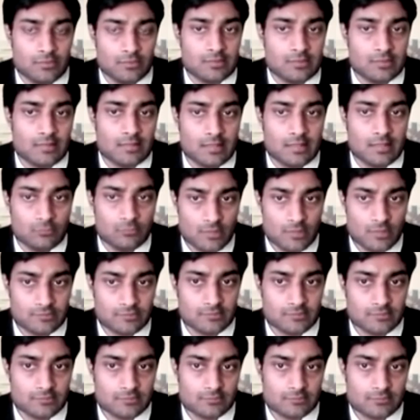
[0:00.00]
they are
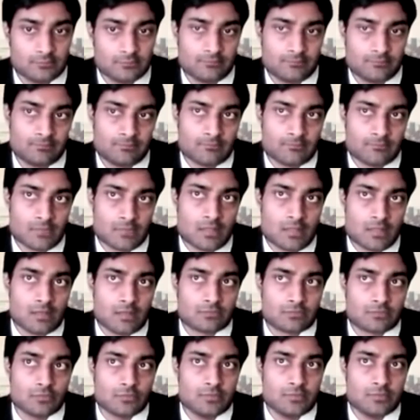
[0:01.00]
investors.
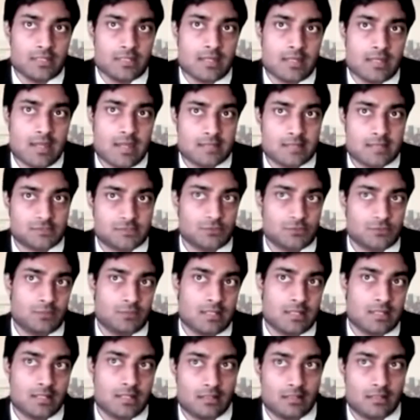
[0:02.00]
So the edge you
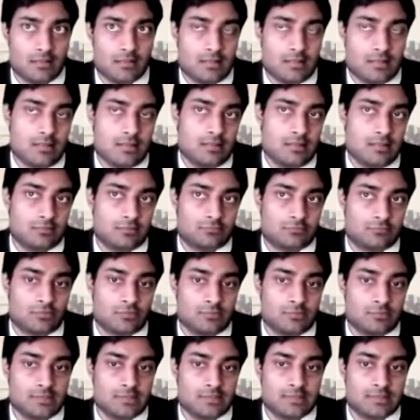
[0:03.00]
get is from
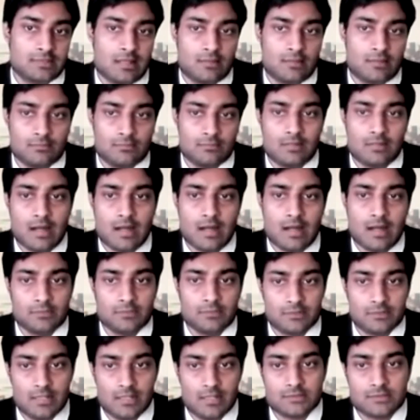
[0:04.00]
the time
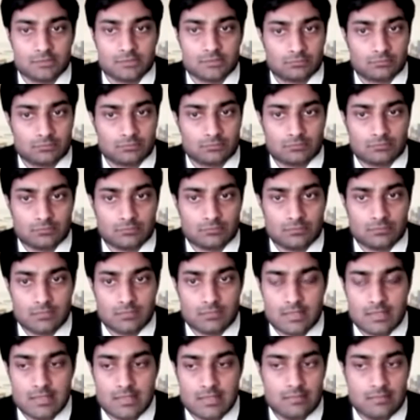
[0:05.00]
arbitrage.
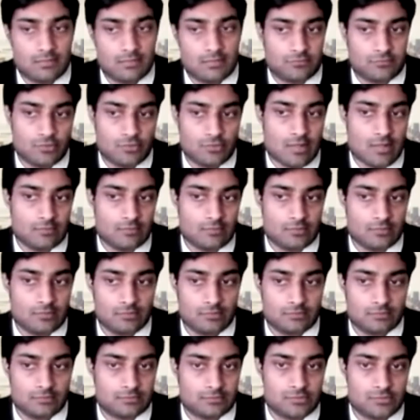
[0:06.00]
Even if you have a
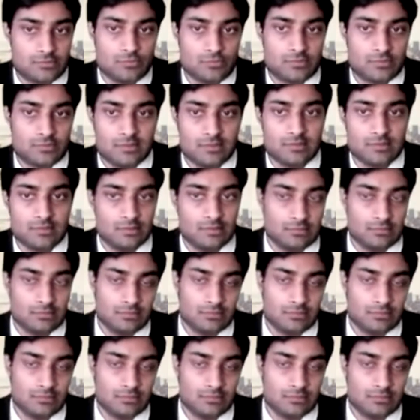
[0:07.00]
2-3 year